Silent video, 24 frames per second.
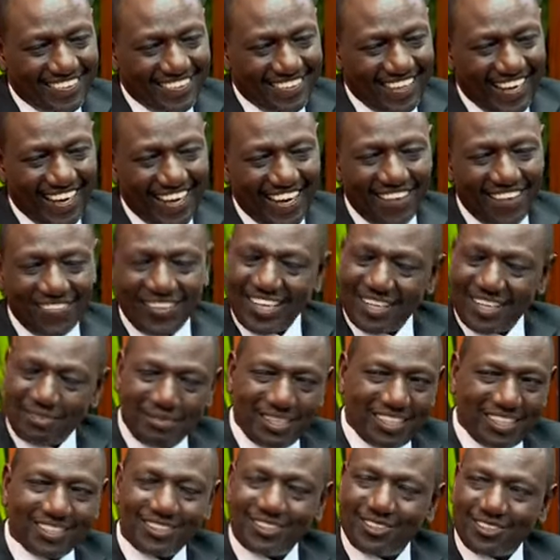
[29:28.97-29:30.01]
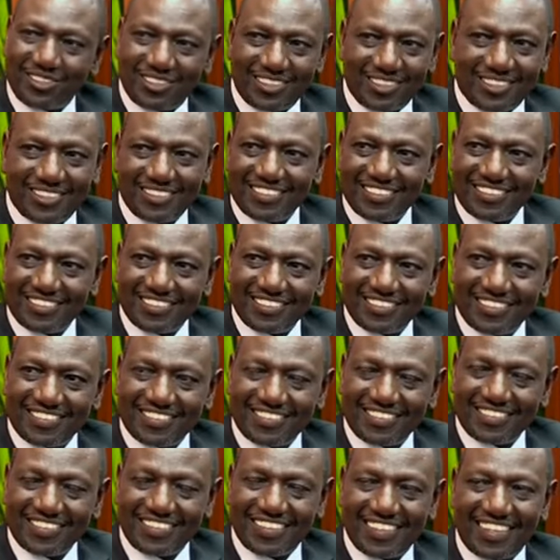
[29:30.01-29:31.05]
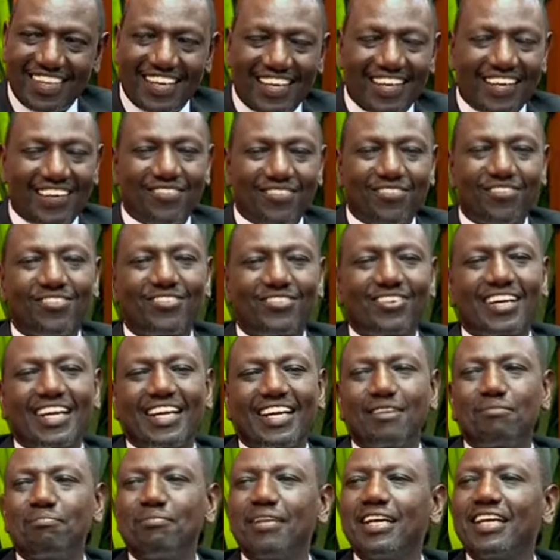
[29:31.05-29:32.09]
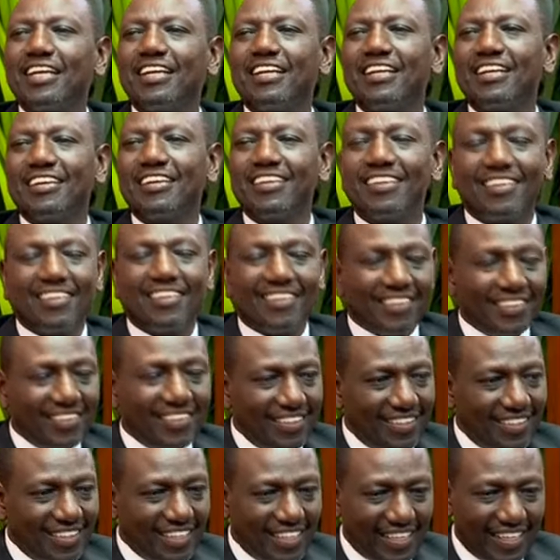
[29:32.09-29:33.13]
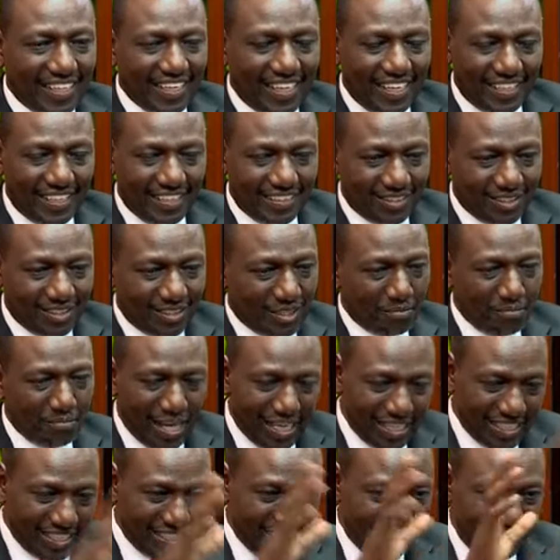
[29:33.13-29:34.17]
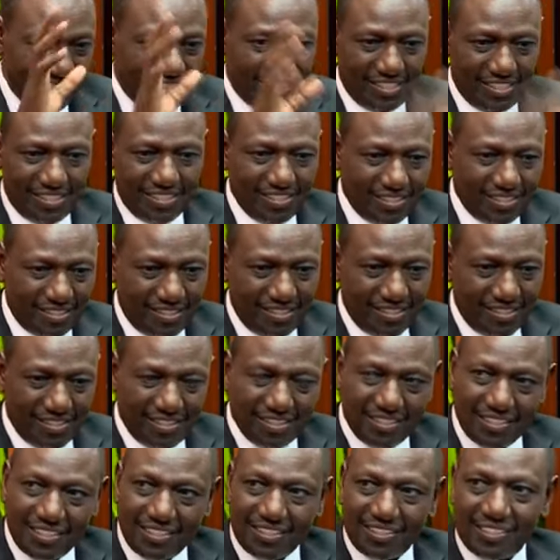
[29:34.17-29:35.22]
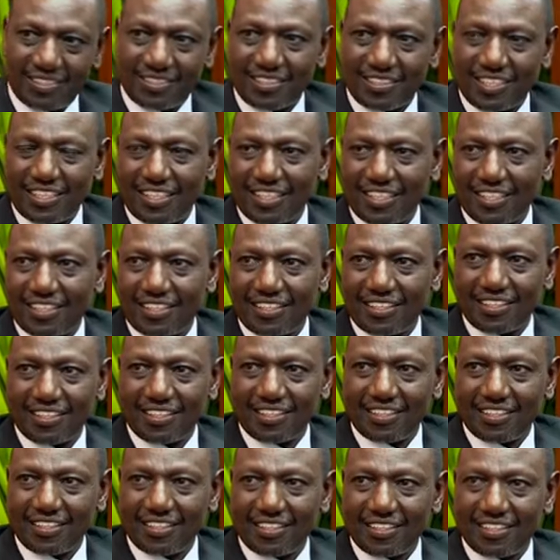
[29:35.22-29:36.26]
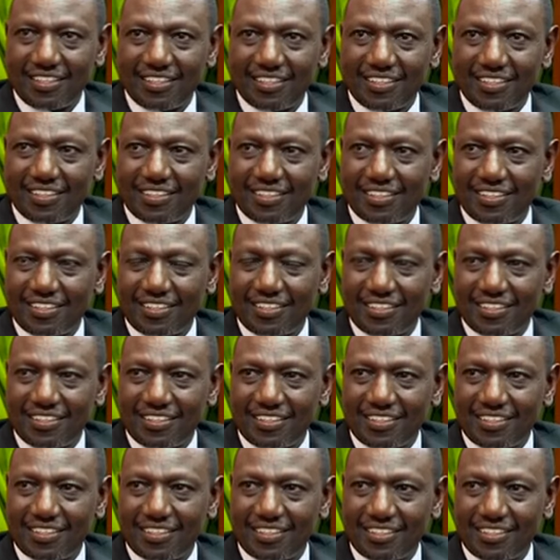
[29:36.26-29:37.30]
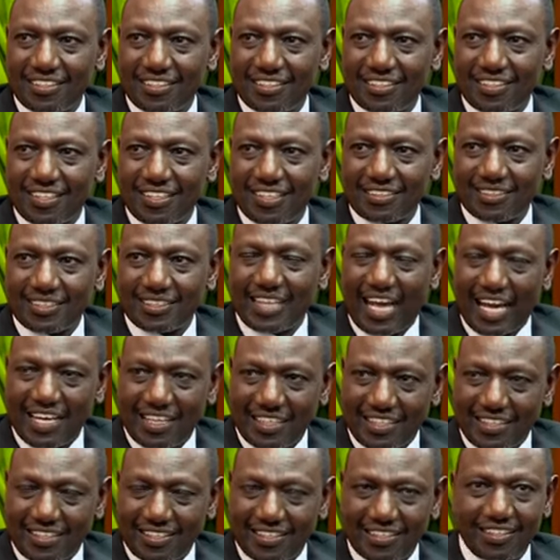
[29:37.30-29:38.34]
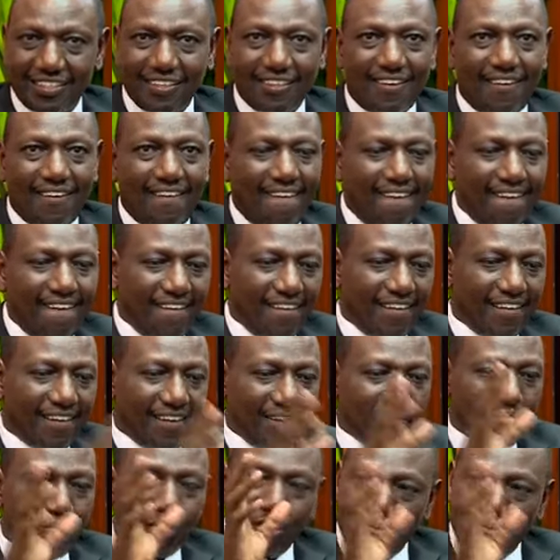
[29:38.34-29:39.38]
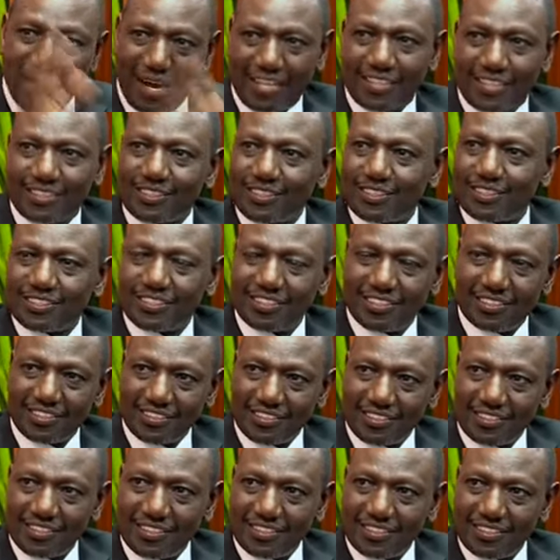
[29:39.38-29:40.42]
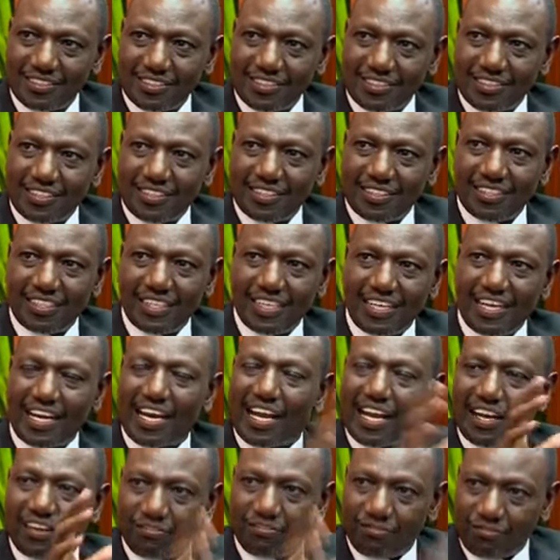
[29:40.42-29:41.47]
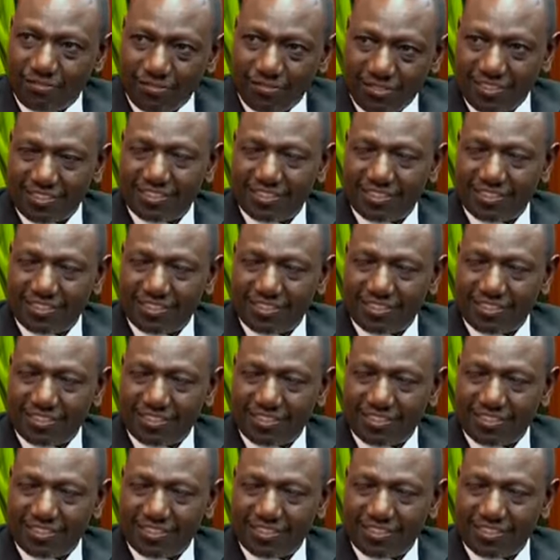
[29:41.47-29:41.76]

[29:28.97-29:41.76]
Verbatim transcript: I have had many stories and I have read many headlines. The marriage is, uh, uh, uh, has died, uh, bromance and love.